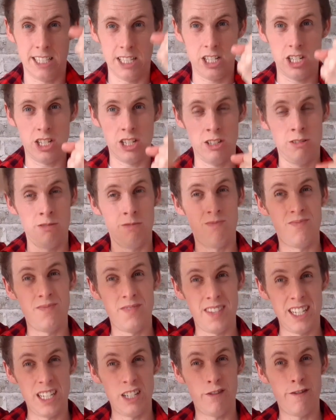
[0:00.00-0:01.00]
to do
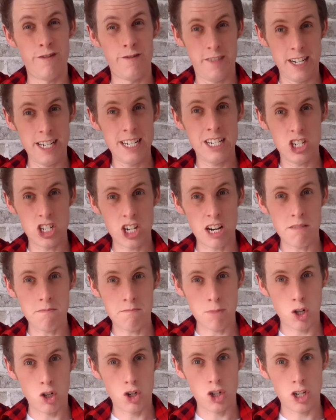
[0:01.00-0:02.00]
this V-shaped
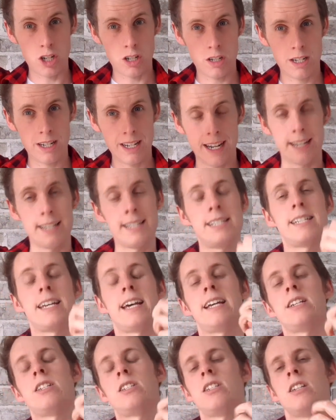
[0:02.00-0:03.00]
motion, and
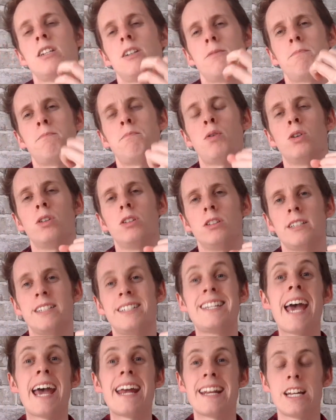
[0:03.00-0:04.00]
instead pull the
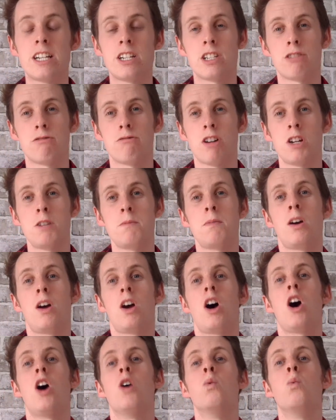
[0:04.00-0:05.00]
dead end of the rope
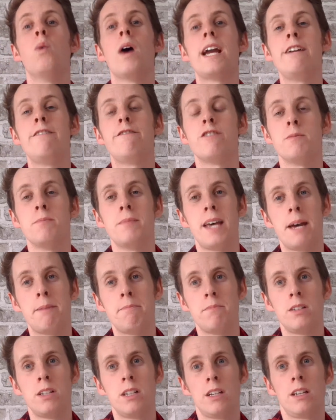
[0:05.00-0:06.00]
away from
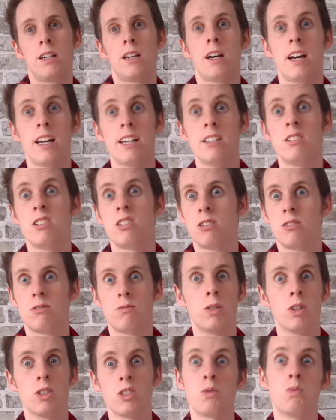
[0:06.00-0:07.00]
them and,
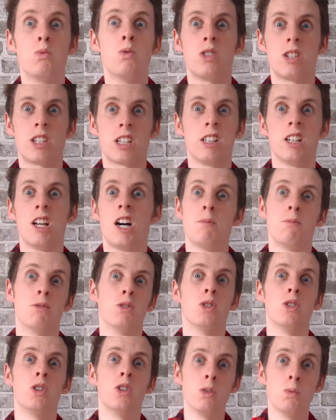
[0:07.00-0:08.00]
well, towards the climber
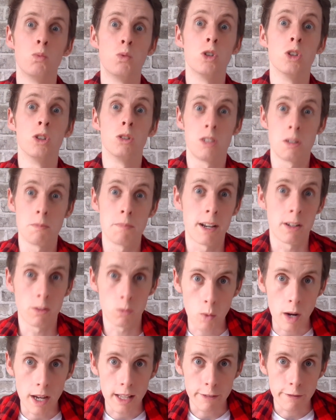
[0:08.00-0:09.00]
or the wall, depending
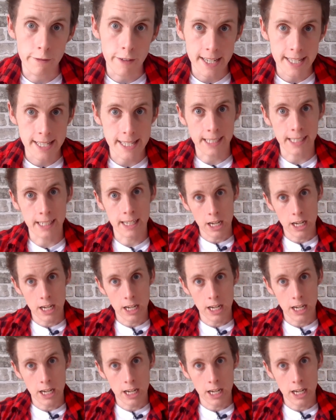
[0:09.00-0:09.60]
on where they're facing.